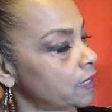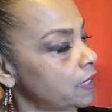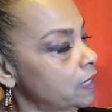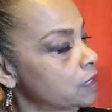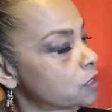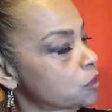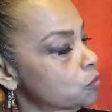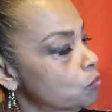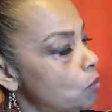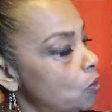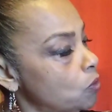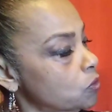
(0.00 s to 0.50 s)

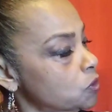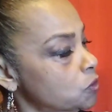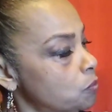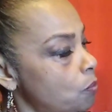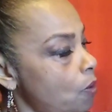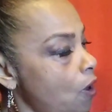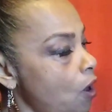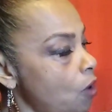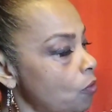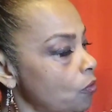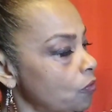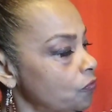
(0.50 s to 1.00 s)
Its most
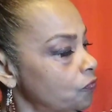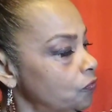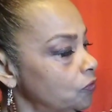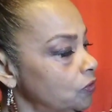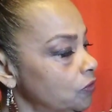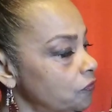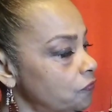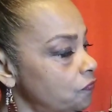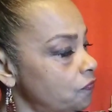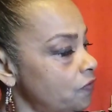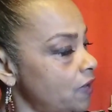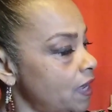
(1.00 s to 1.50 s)

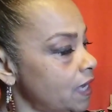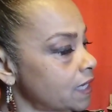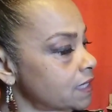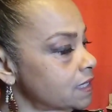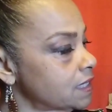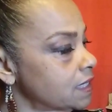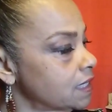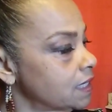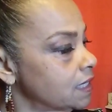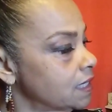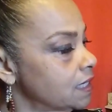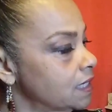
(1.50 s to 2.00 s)
powerful
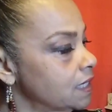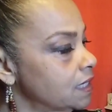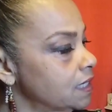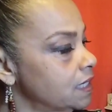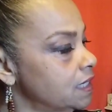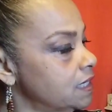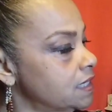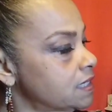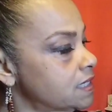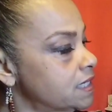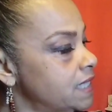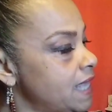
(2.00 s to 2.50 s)
effect
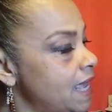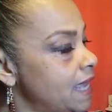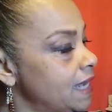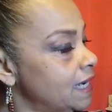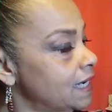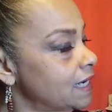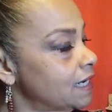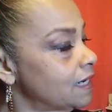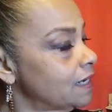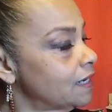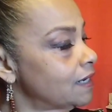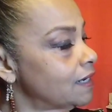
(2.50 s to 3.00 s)
is
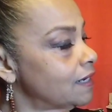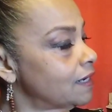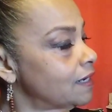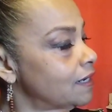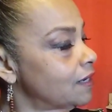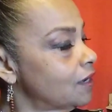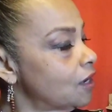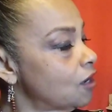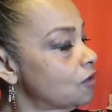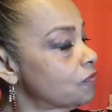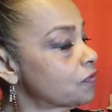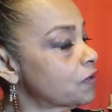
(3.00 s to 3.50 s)
that
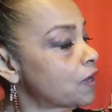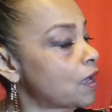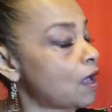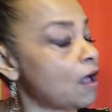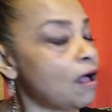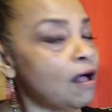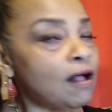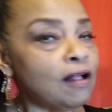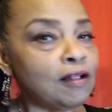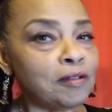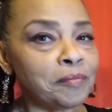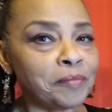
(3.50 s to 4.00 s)
of
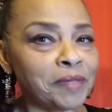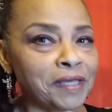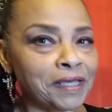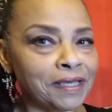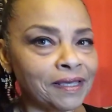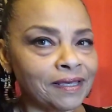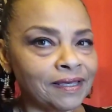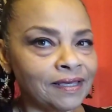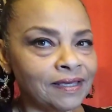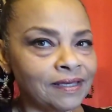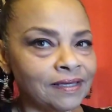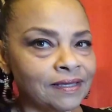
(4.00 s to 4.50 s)

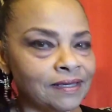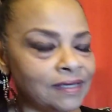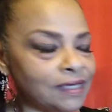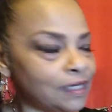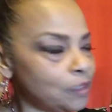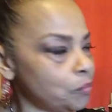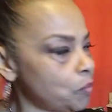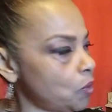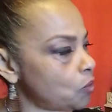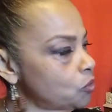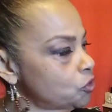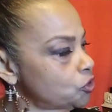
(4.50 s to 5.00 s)
calming
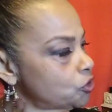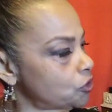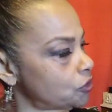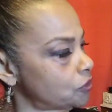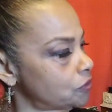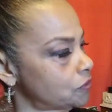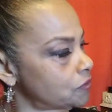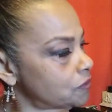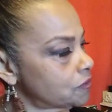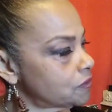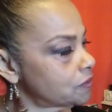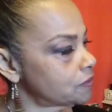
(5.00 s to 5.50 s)

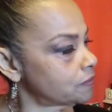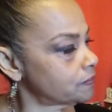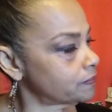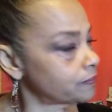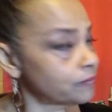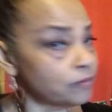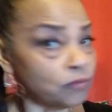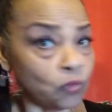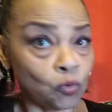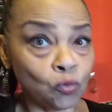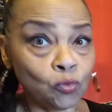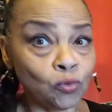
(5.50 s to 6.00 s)
emotions.
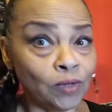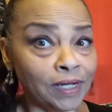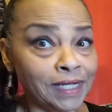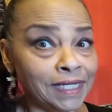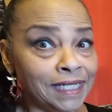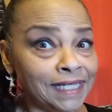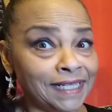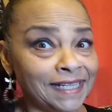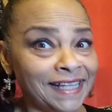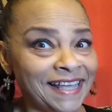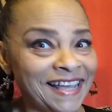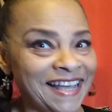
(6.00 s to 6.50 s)
Ooh, I
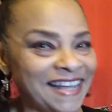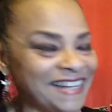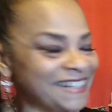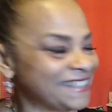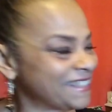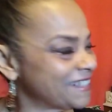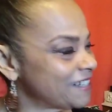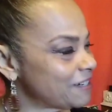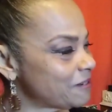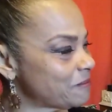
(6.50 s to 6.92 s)
need that.